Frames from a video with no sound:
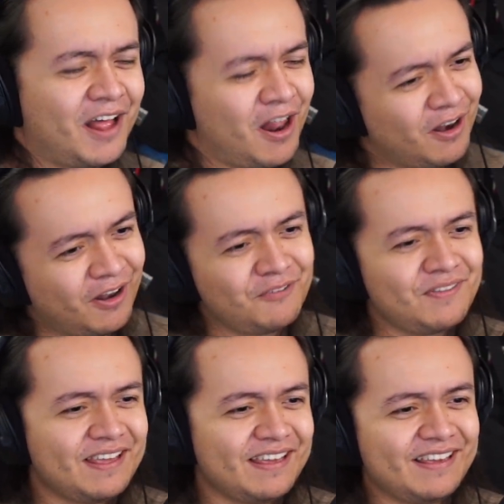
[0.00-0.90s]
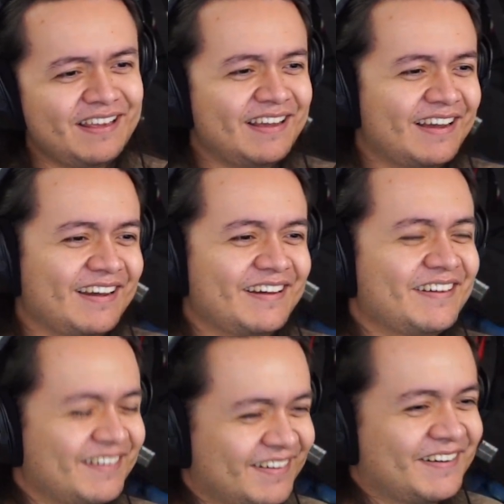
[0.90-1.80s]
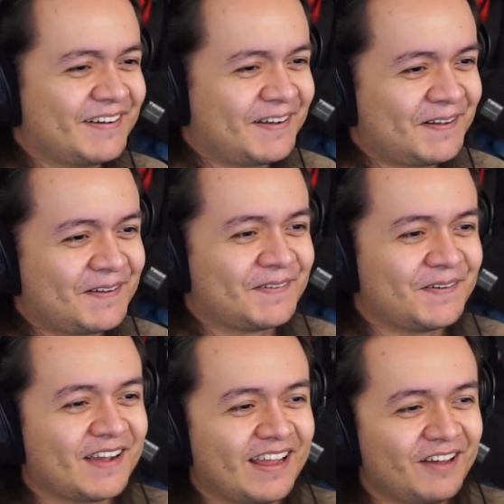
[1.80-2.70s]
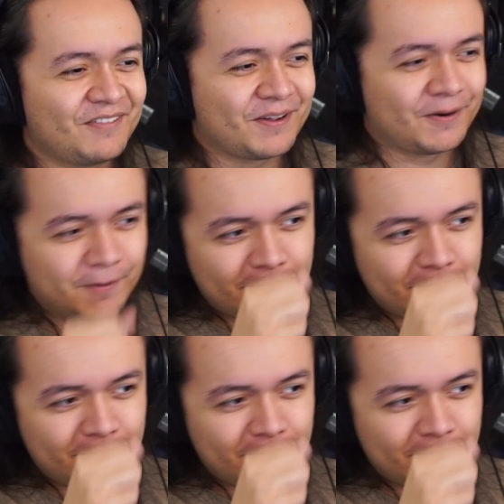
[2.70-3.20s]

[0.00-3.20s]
Love the... Okay, I love the choreo.